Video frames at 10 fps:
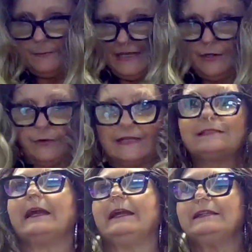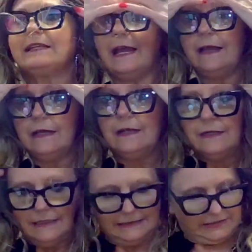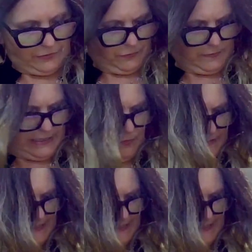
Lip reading: bigger. It's It's a Noriko.